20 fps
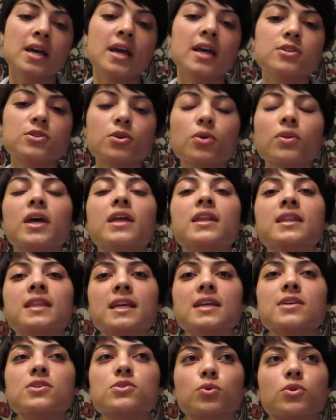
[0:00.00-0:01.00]
so that
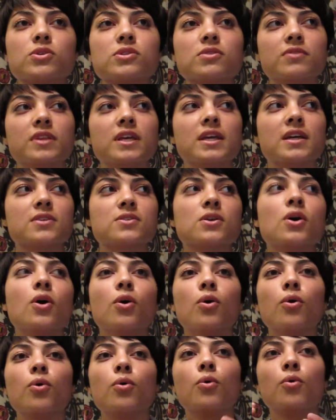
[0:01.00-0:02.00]
these sorts of things
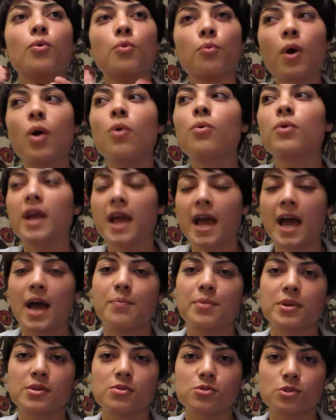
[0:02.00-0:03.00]
won't
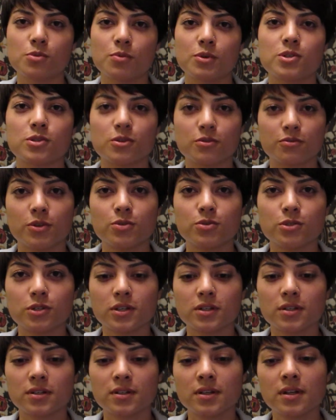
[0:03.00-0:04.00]
happen so much in the
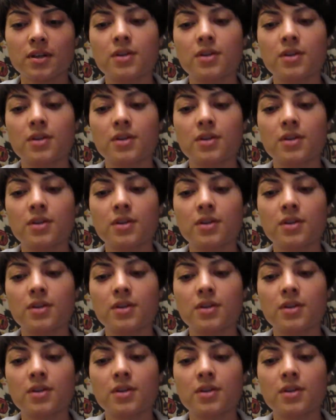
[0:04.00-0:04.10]
future.